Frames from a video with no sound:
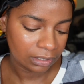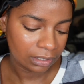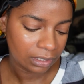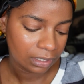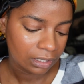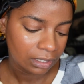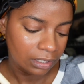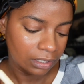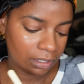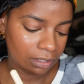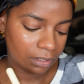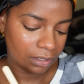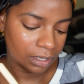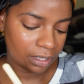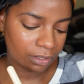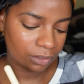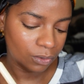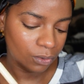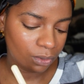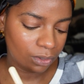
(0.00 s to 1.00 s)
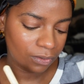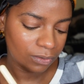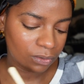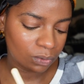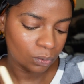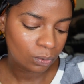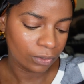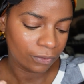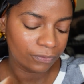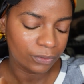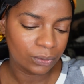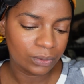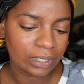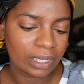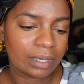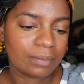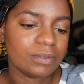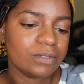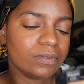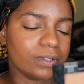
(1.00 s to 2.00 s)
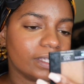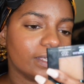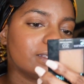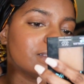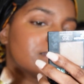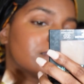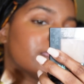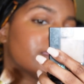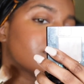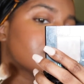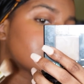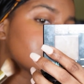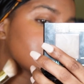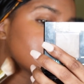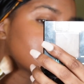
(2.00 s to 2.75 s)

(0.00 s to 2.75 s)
This is why I'm voice recording, as I've said.